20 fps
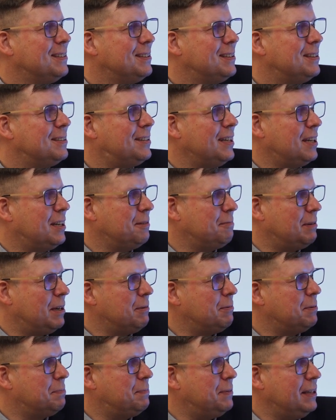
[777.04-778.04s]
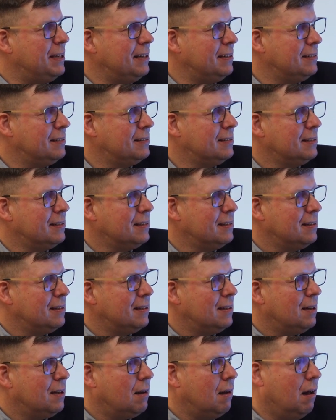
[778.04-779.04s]
The second way would be,
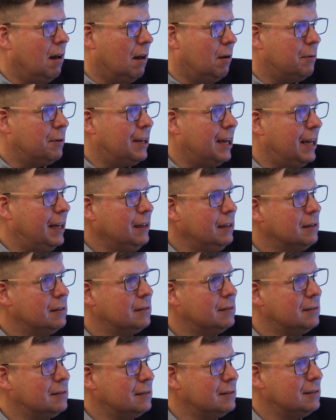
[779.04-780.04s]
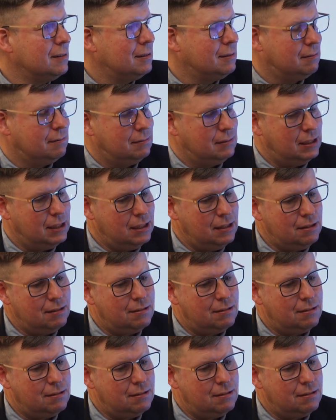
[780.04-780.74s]
okay, we